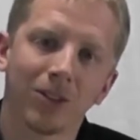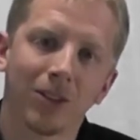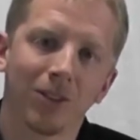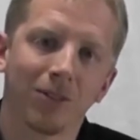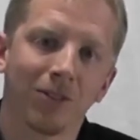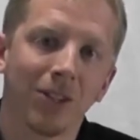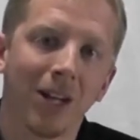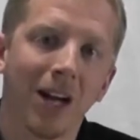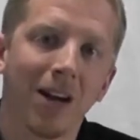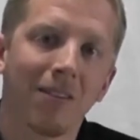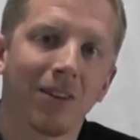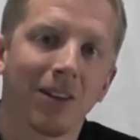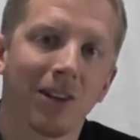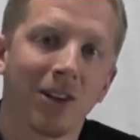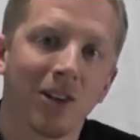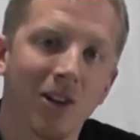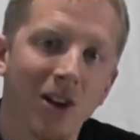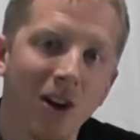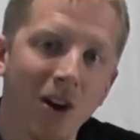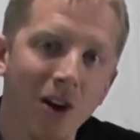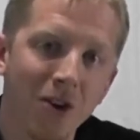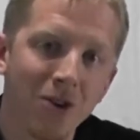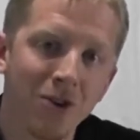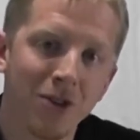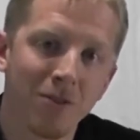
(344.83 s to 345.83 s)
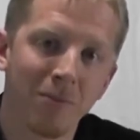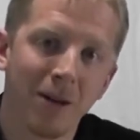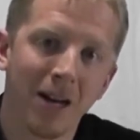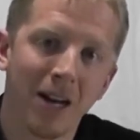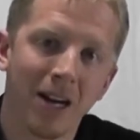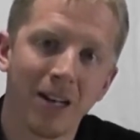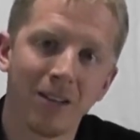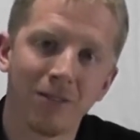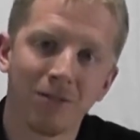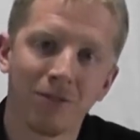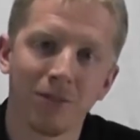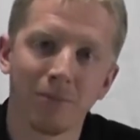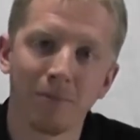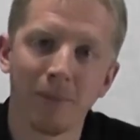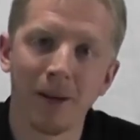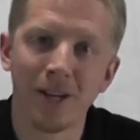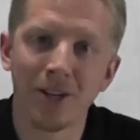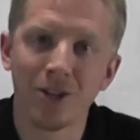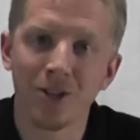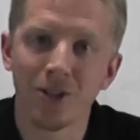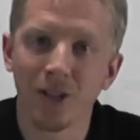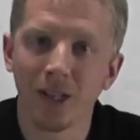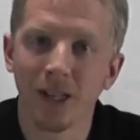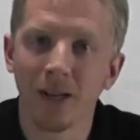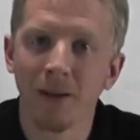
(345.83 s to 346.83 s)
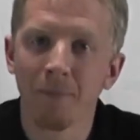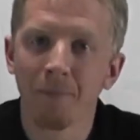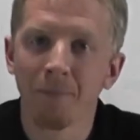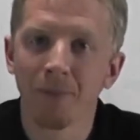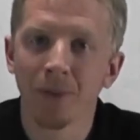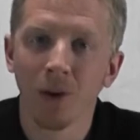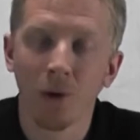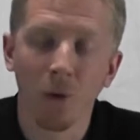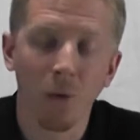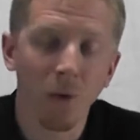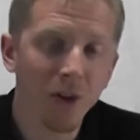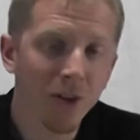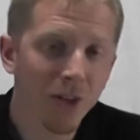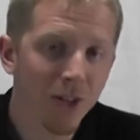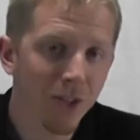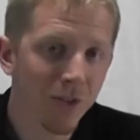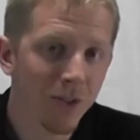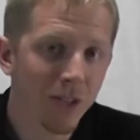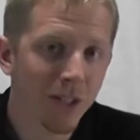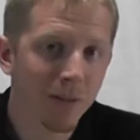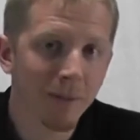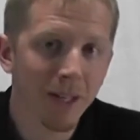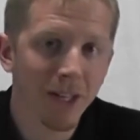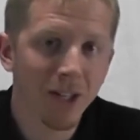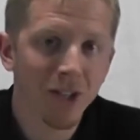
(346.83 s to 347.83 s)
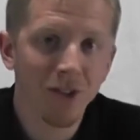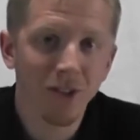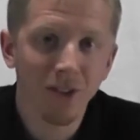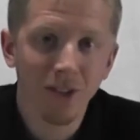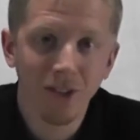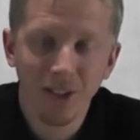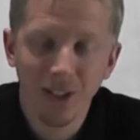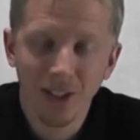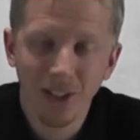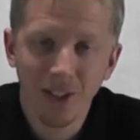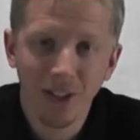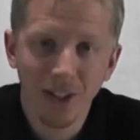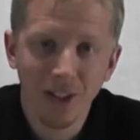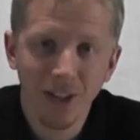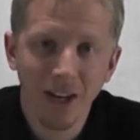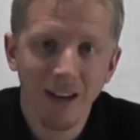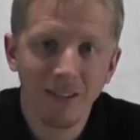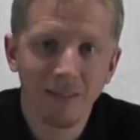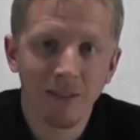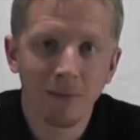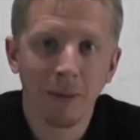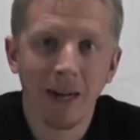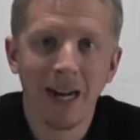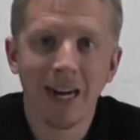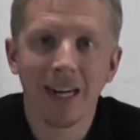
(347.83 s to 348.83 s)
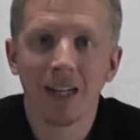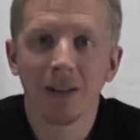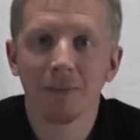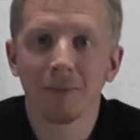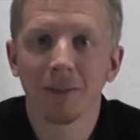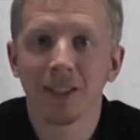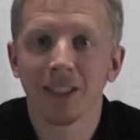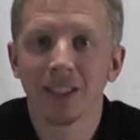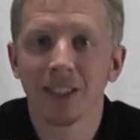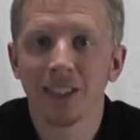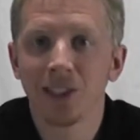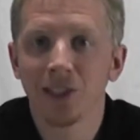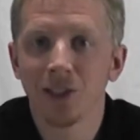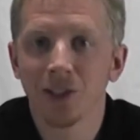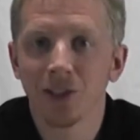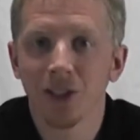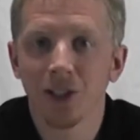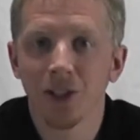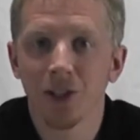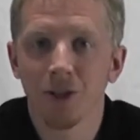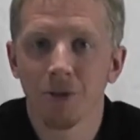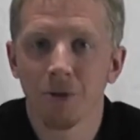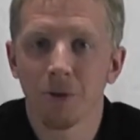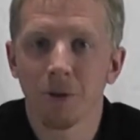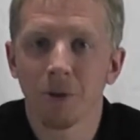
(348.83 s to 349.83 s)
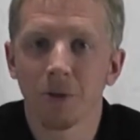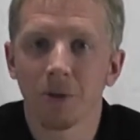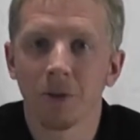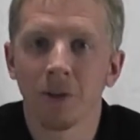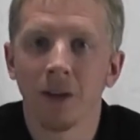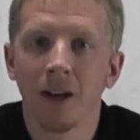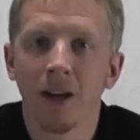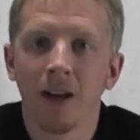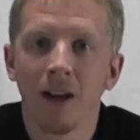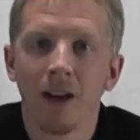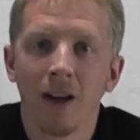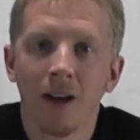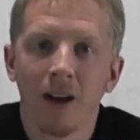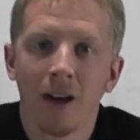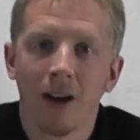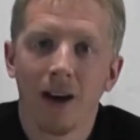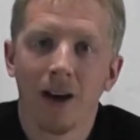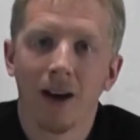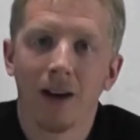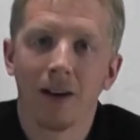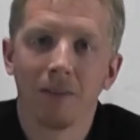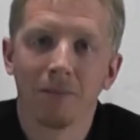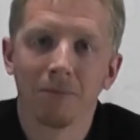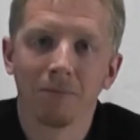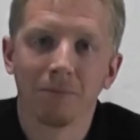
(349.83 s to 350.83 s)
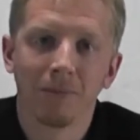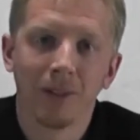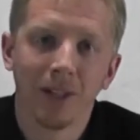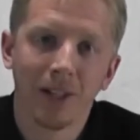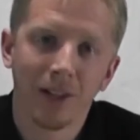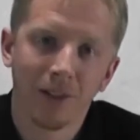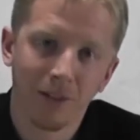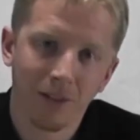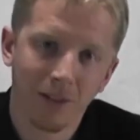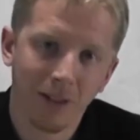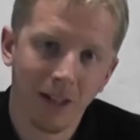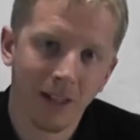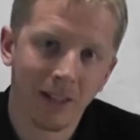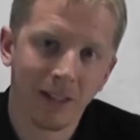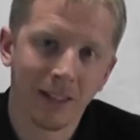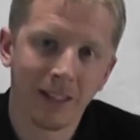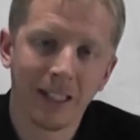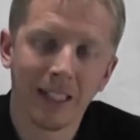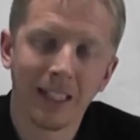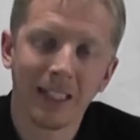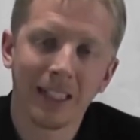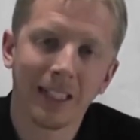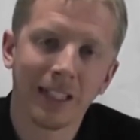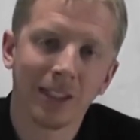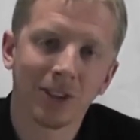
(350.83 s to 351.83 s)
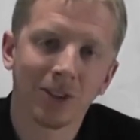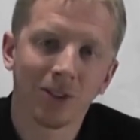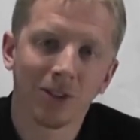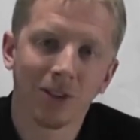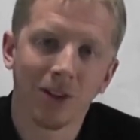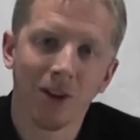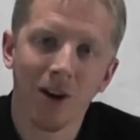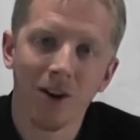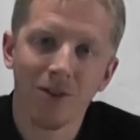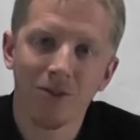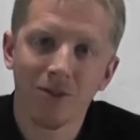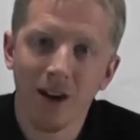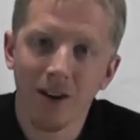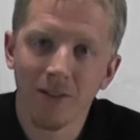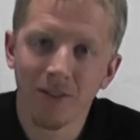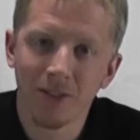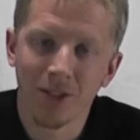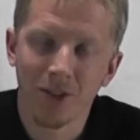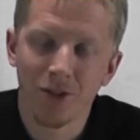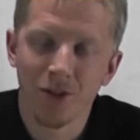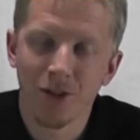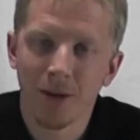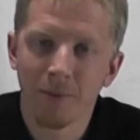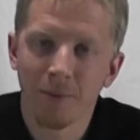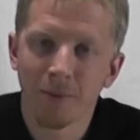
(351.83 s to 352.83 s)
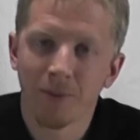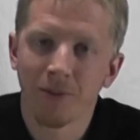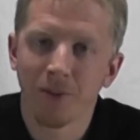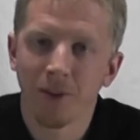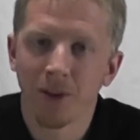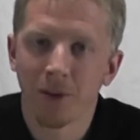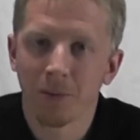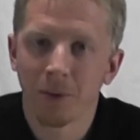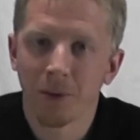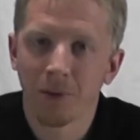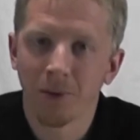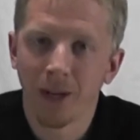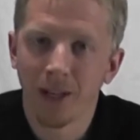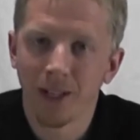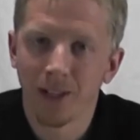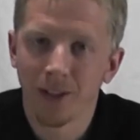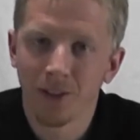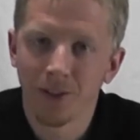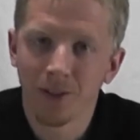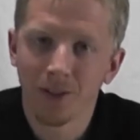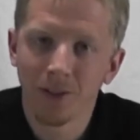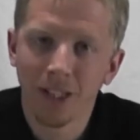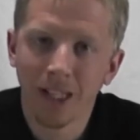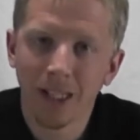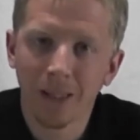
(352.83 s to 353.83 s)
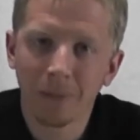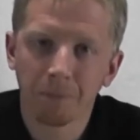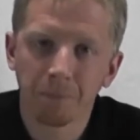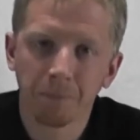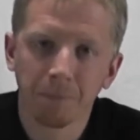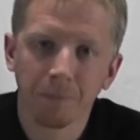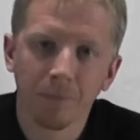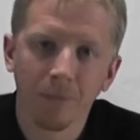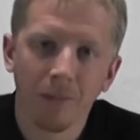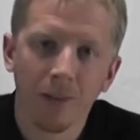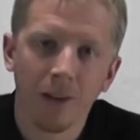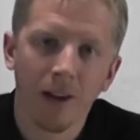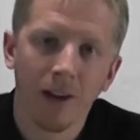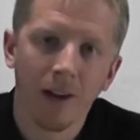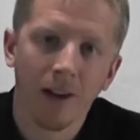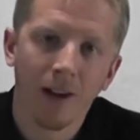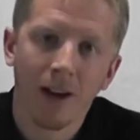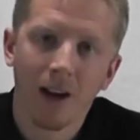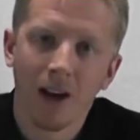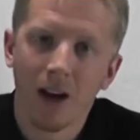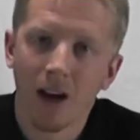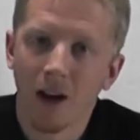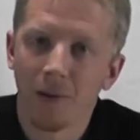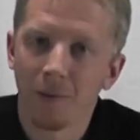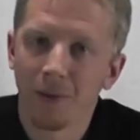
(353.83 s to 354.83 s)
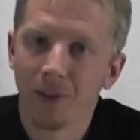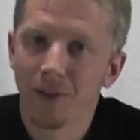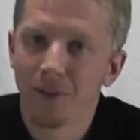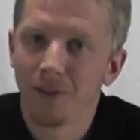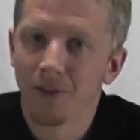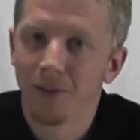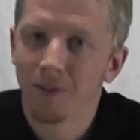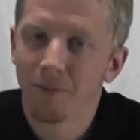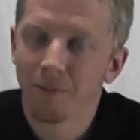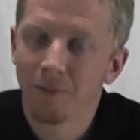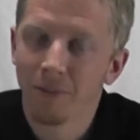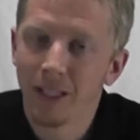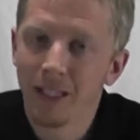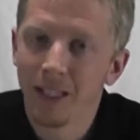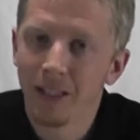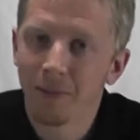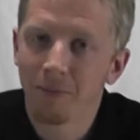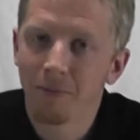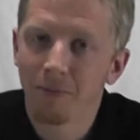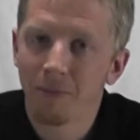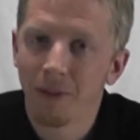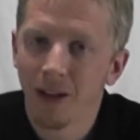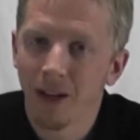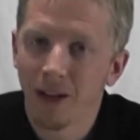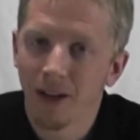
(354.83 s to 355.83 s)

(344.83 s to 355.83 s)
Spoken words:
So if you have a large amount of information, or you just want to make sure that you have a backup that's in your control, getting an external hard drive is a cheap, affordable way to do that. Many